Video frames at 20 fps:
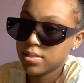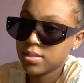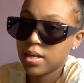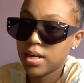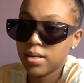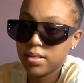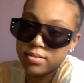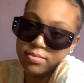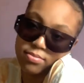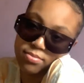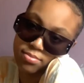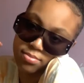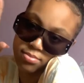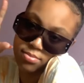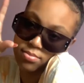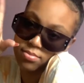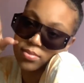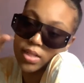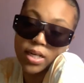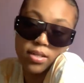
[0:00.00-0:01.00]
That
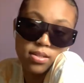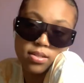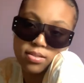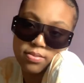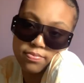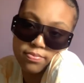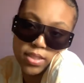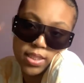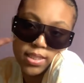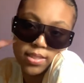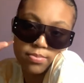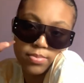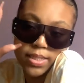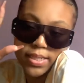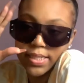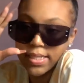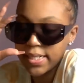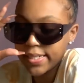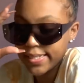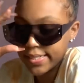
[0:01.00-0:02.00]
I love me some
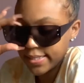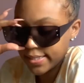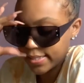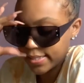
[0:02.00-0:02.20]
sunglasses.